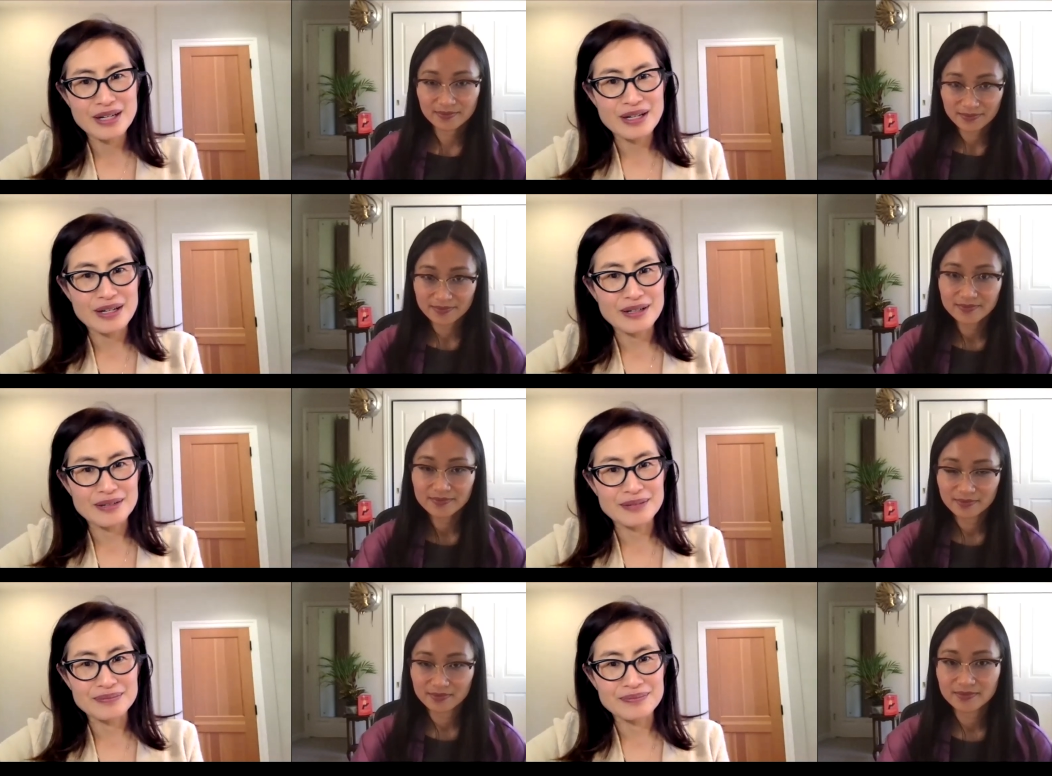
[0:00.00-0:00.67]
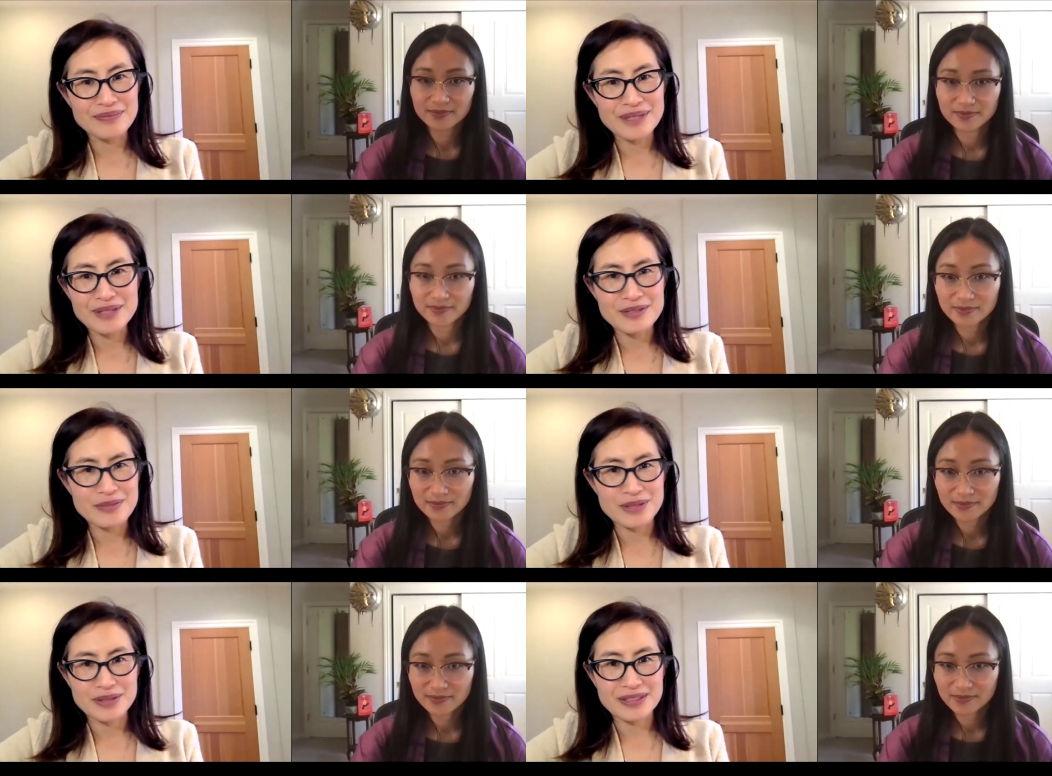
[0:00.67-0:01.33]
Speaker 1: um,
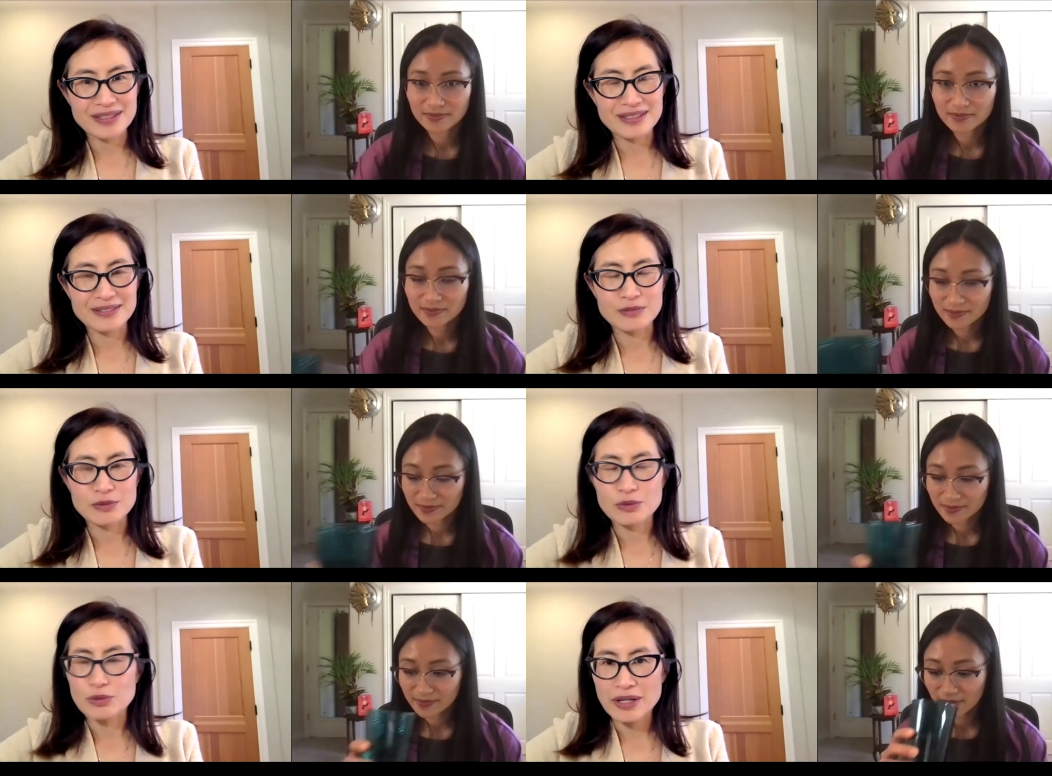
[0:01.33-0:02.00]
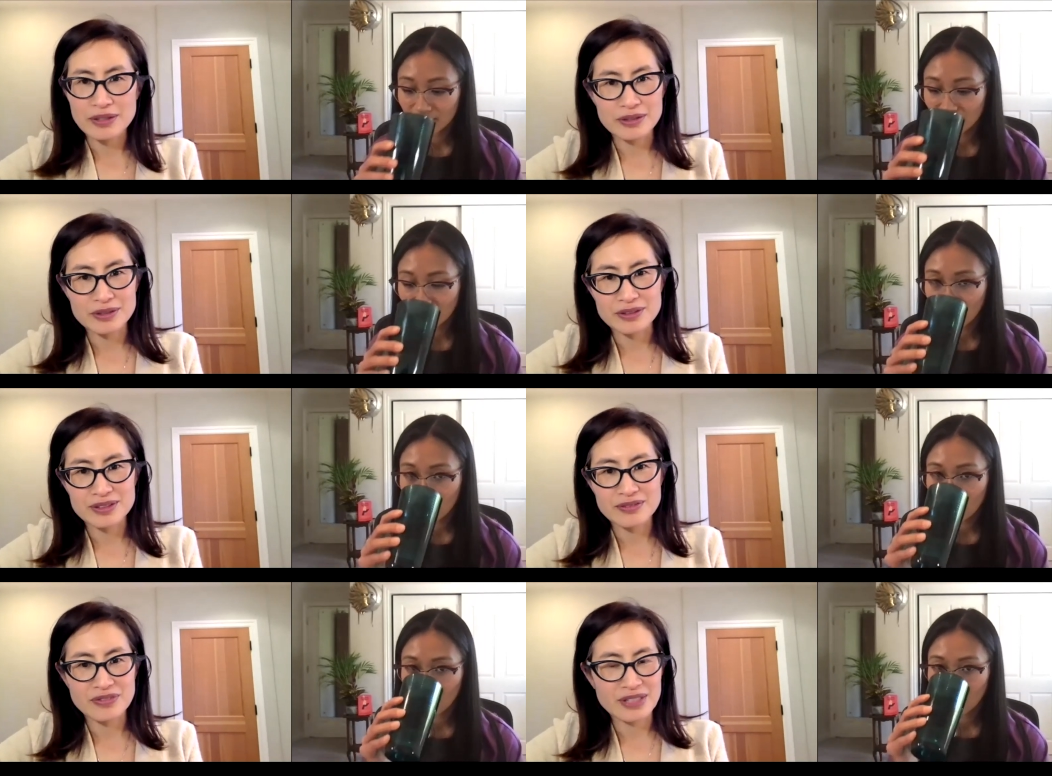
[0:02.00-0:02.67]
Asian American
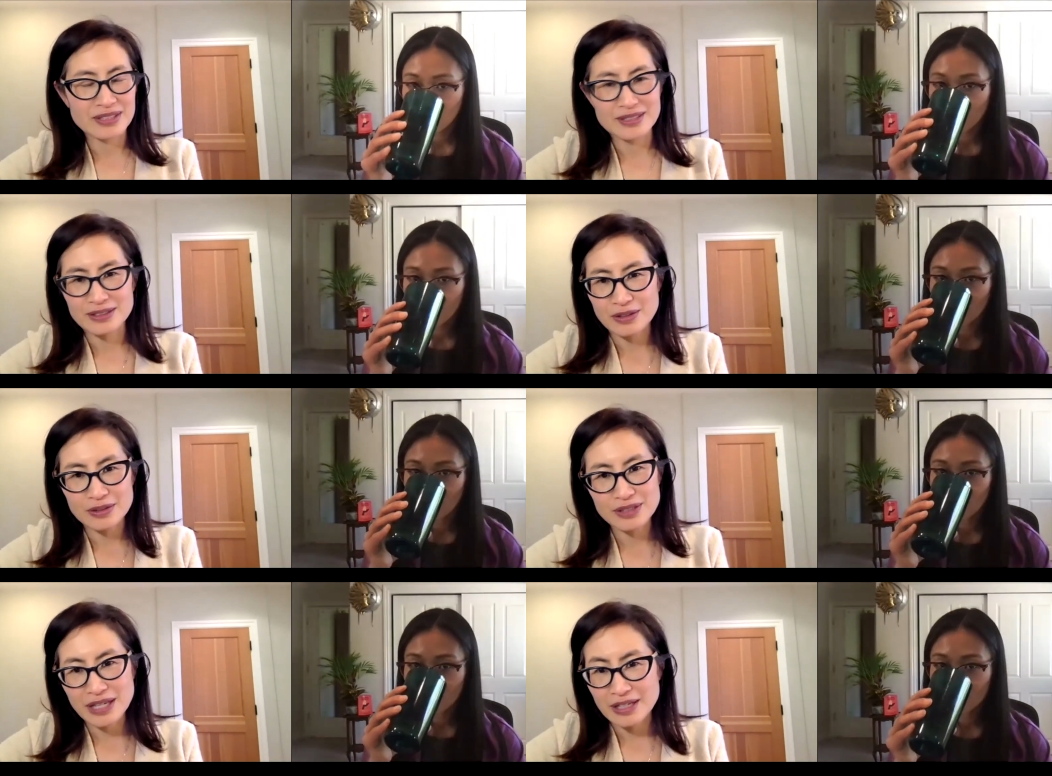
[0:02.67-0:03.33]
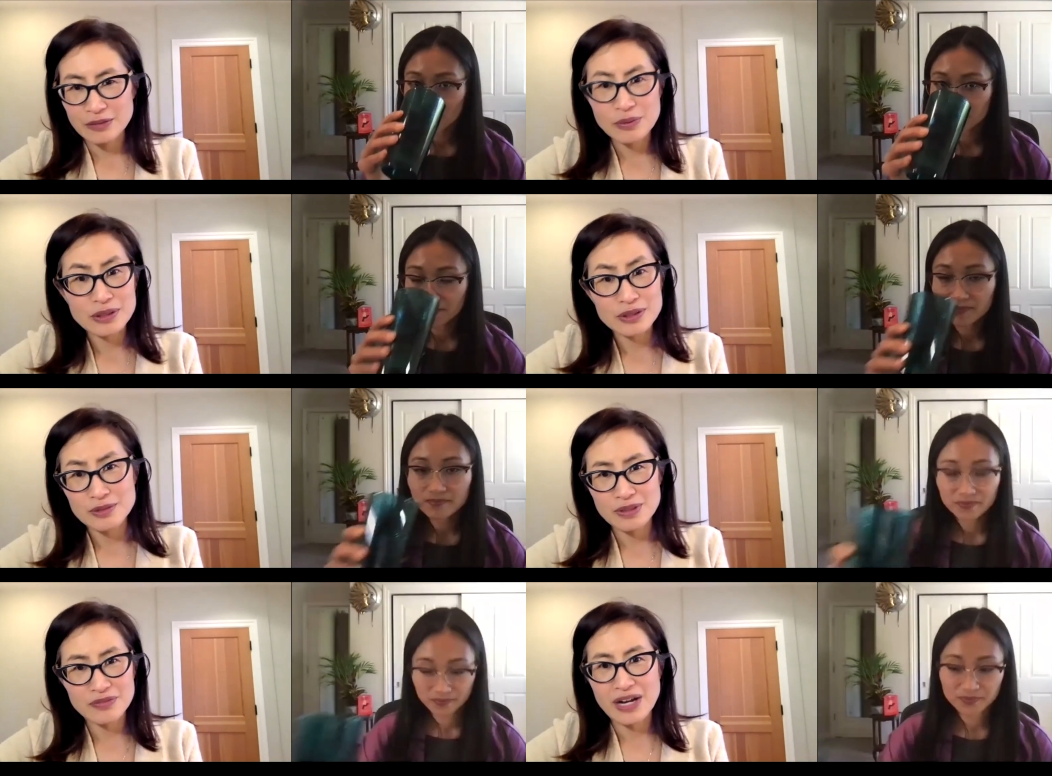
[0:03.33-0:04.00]
writers' faces aren't anywhere
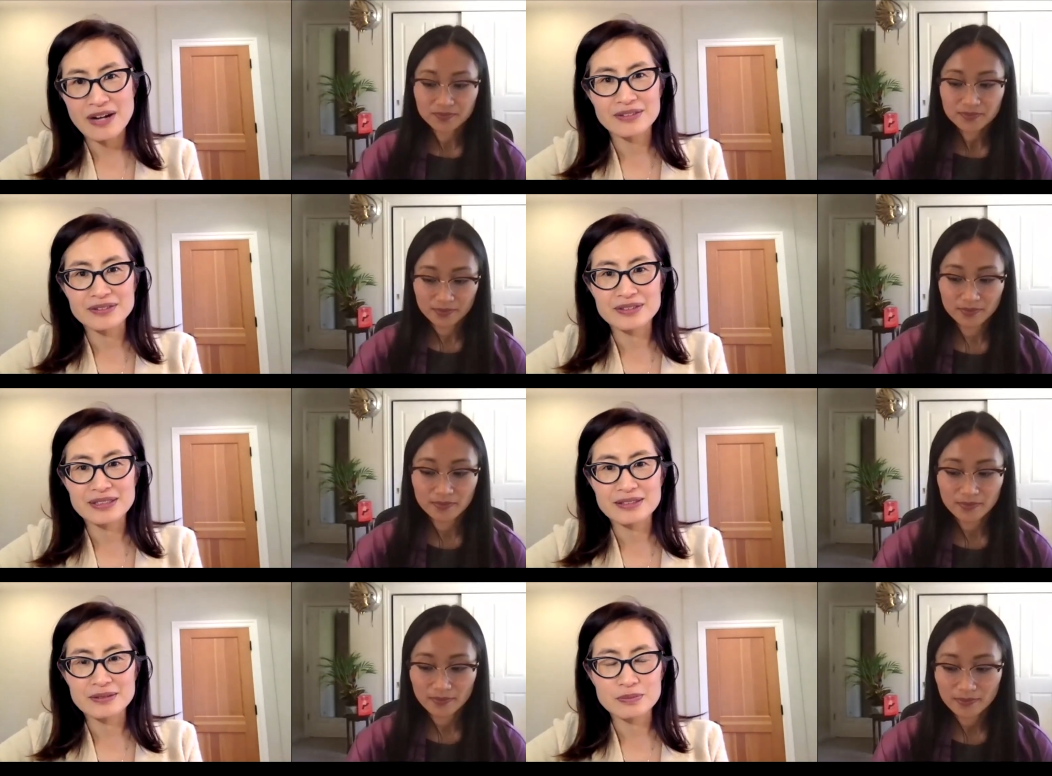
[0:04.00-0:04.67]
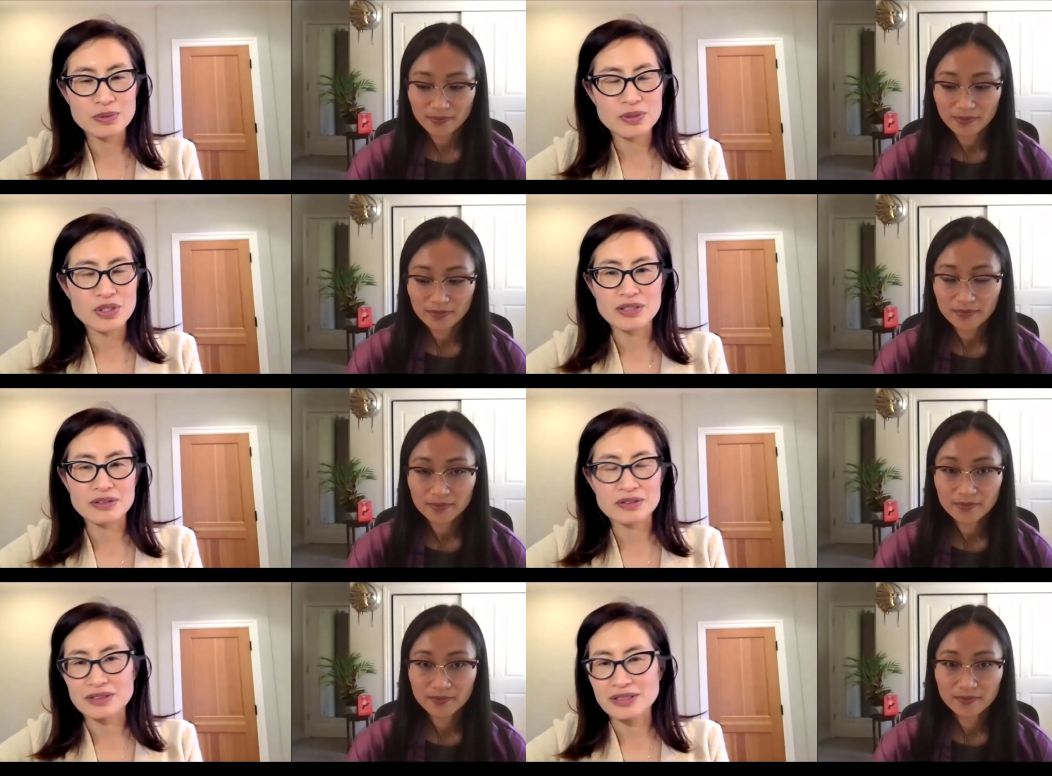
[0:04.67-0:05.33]
to be found, and
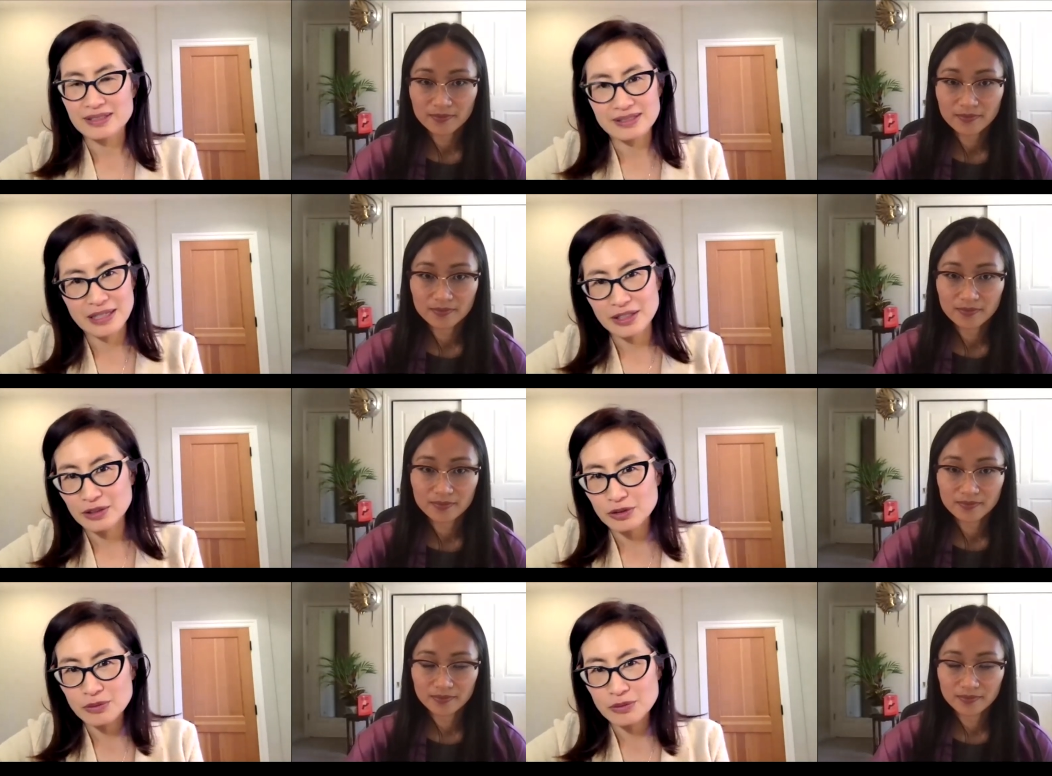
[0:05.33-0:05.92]
particularly in secular